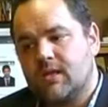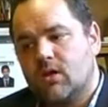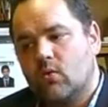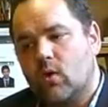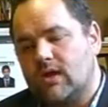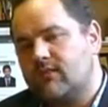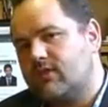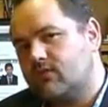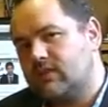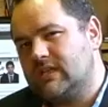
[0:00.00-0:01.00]
One of
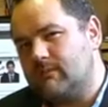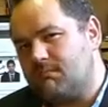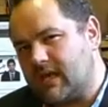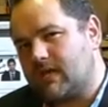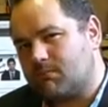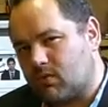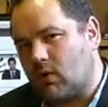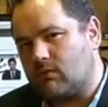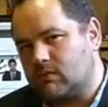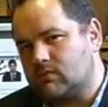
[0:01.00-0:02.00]
the really big
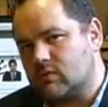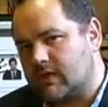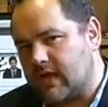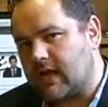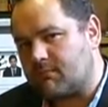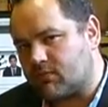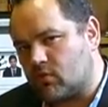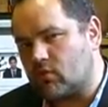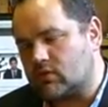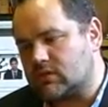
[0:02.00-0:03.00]
problems with that
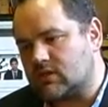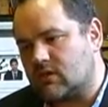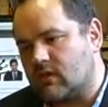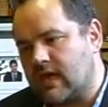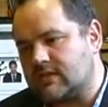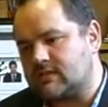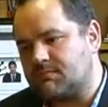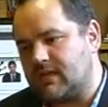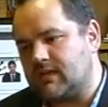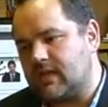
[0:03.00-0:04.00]
approach has
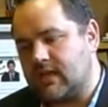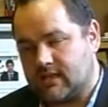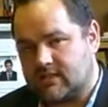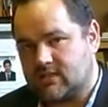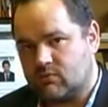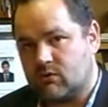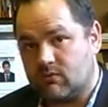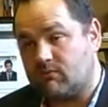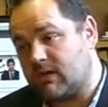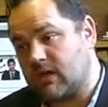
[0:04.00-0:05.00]
been, and this is where
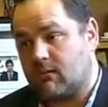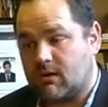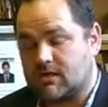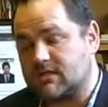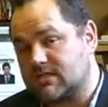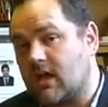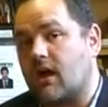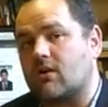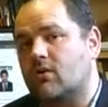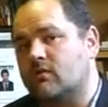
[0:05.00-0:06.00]
we've become
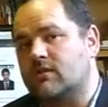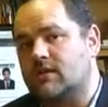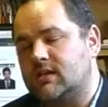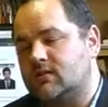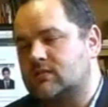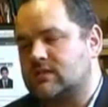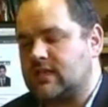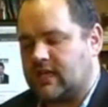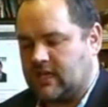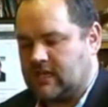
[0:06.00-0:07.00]
unstuck over the years and
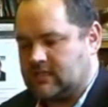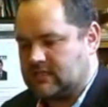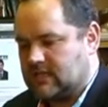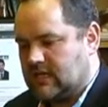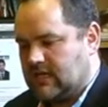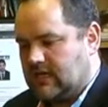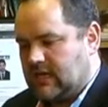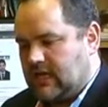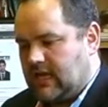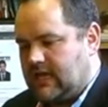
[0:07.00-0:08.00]
decades,
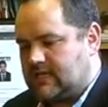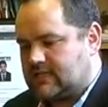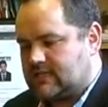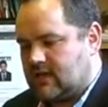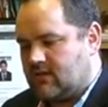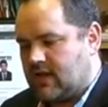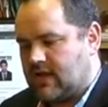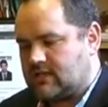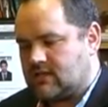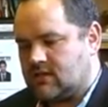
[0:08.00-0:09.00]
is
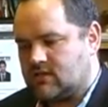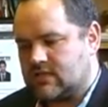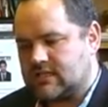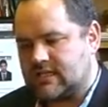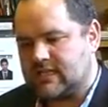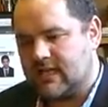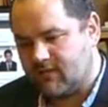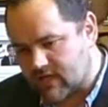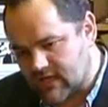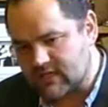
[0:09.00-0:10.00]
that there's a
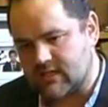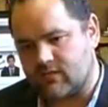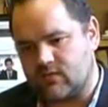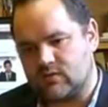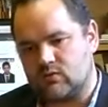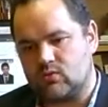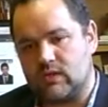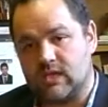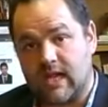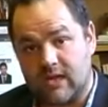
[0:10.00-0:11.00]
significant difference
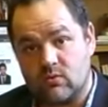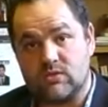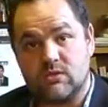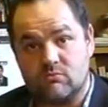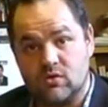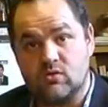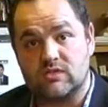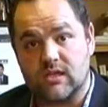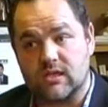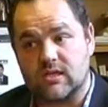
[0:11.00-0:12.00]
between language and
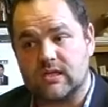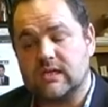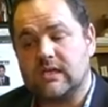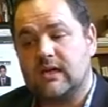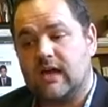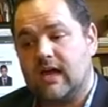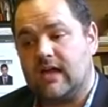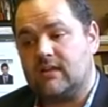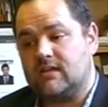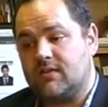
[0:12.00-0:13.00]
music,
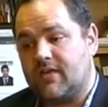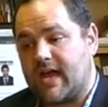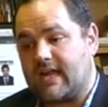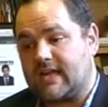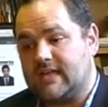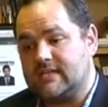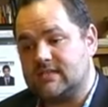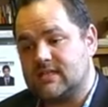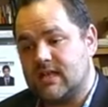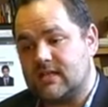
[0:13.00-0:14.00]
and that
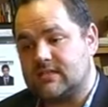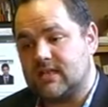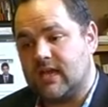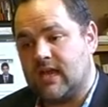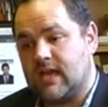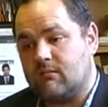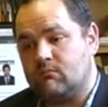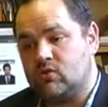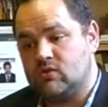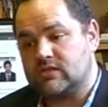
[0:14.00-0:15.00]
is that
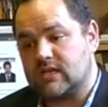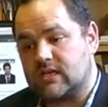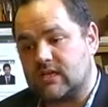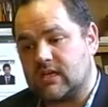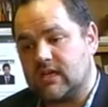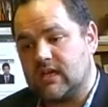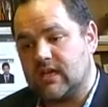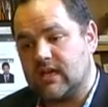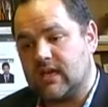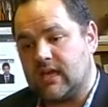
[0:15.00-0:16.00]
music
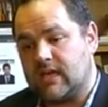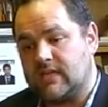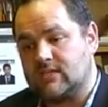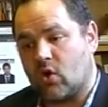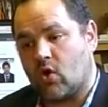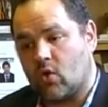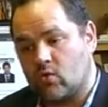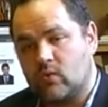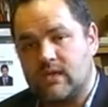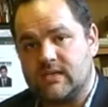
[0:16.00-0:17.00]
is
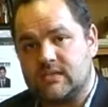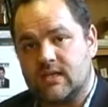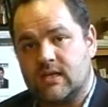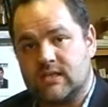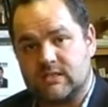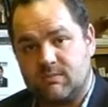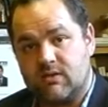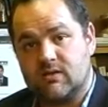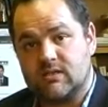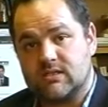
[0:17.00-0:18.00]
always
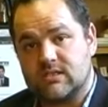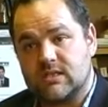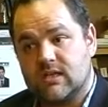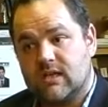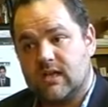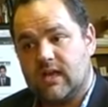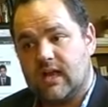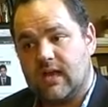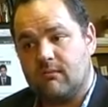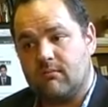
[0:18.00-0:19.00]
experienced
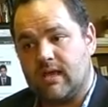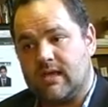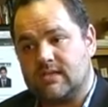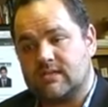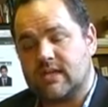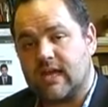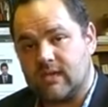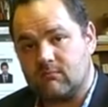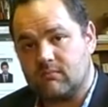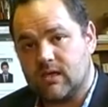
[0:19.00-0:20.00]
in
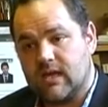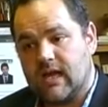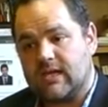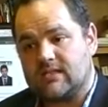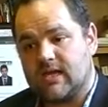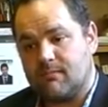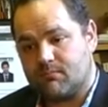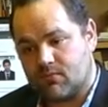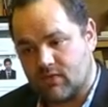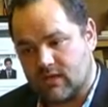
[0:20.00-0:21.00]
time and
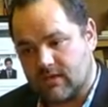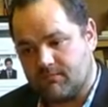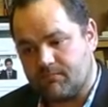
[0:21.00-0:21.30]
temporally.